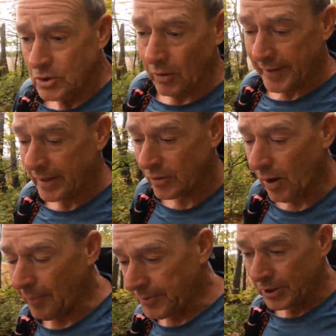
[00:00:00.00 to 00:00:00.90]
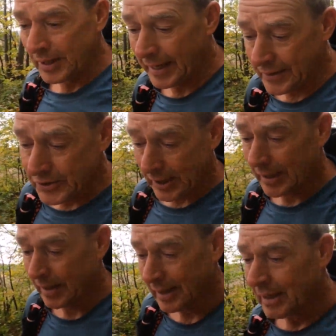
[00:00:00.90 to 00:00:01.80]
So the other option is
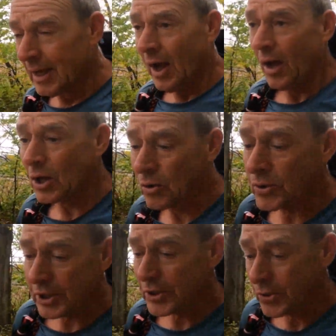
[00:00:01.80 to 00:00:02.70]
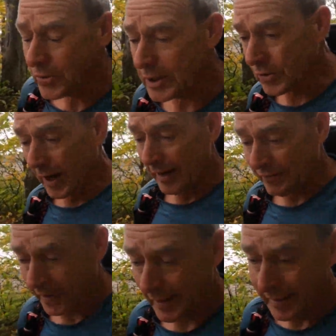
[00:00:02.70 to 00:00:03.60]
a Looney Tooney
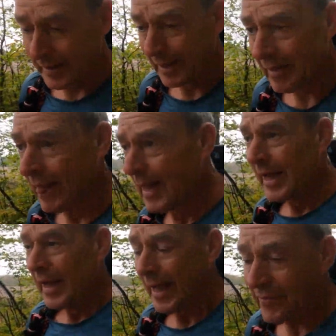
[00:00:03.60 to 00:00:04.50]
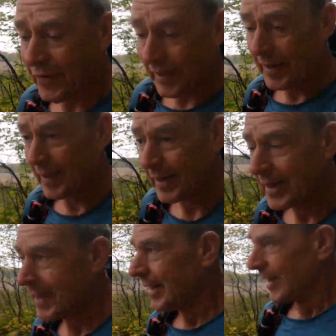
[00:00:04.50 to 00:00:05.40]
drive. If
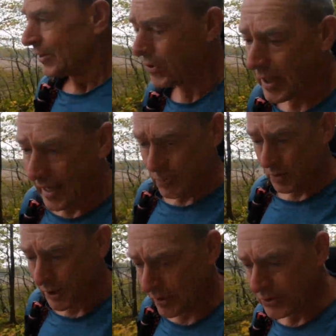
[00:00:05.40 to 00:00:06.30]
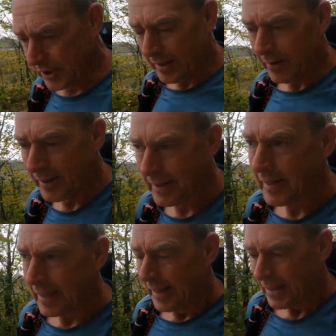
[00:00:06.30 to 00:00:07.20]
you guys would consider
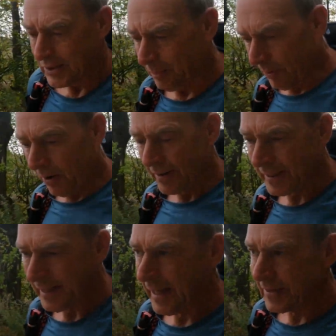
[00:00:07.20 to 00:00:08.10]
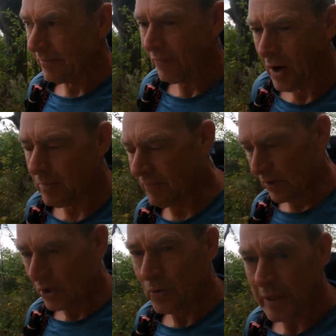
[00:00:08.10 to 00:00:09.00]
support in the form of
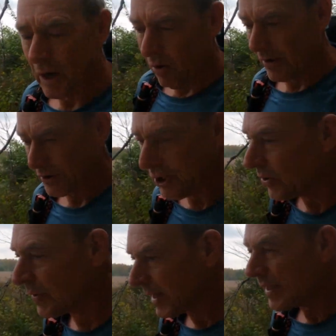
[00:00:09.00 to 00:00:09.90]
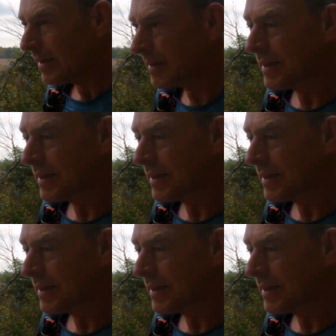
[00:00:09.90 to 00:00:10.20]
a Looney or a Toonie,